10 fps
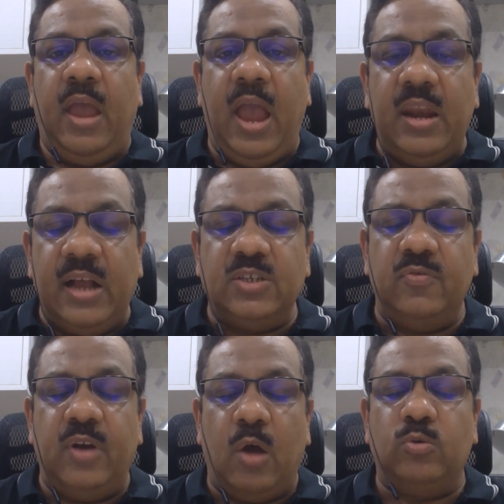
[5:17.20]
And as
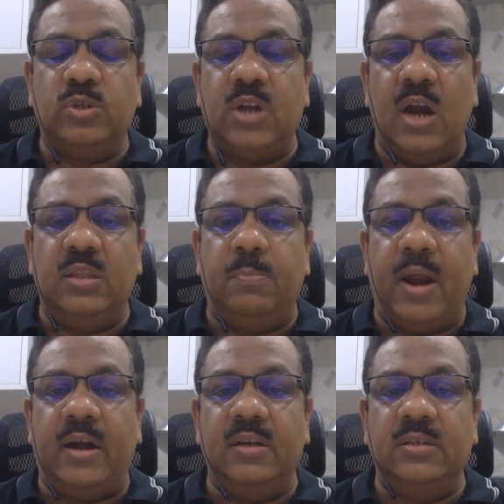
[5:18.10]
of now, to start the
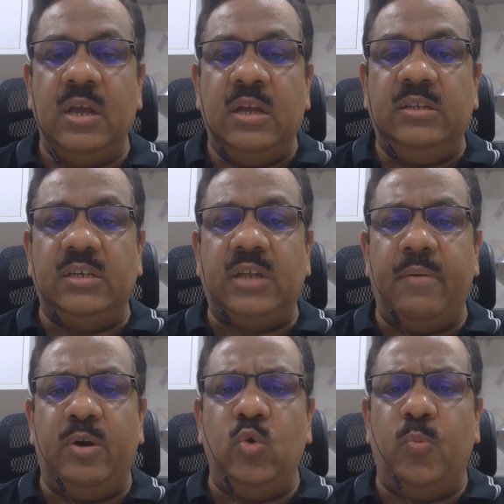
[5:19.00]
practice, just
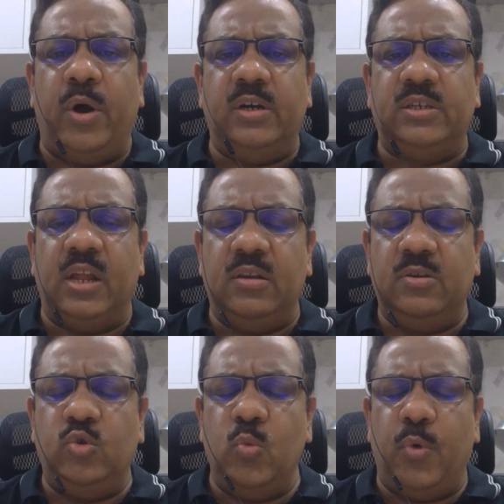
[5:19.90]
have a 2-point scale.
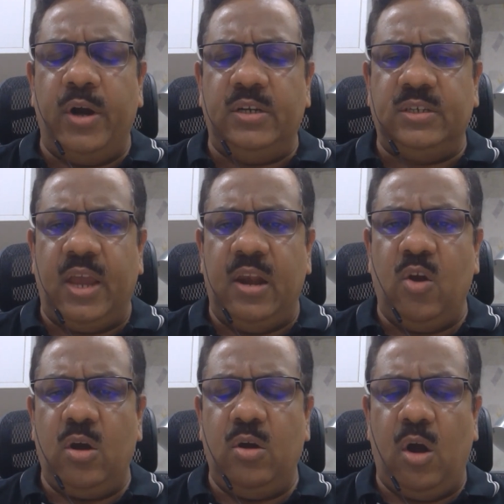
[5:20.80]
2-point scale,
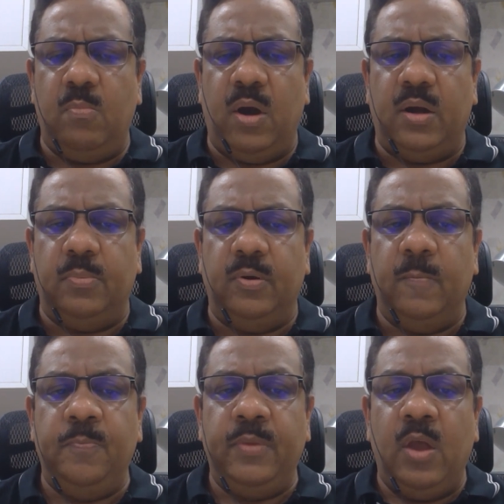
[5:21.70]
not multiple.
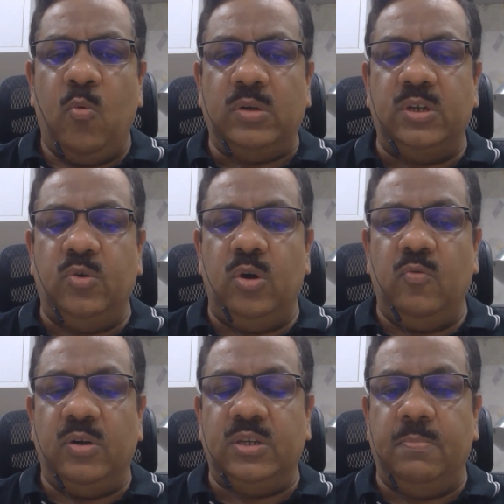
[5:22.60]
Was it good?
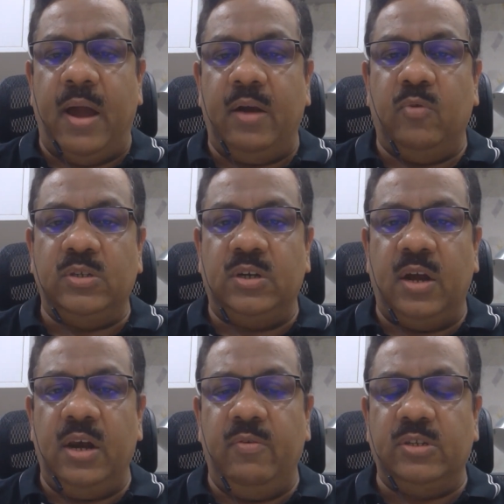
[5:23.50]
Was it bad? Was it
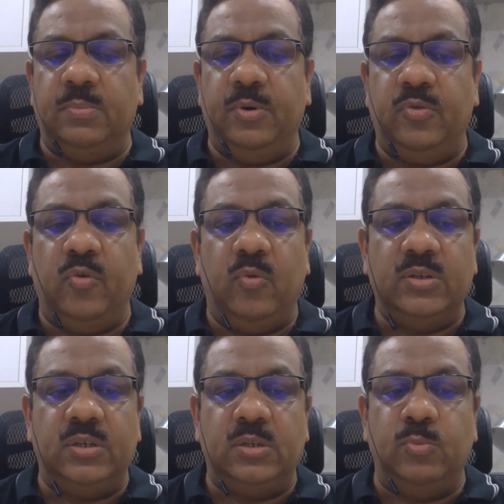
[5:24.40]
ugly? Was it beautiful?
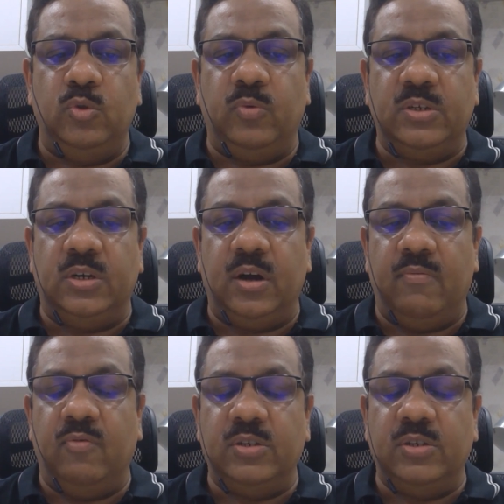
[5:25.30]
Was it smooth? Was it rough?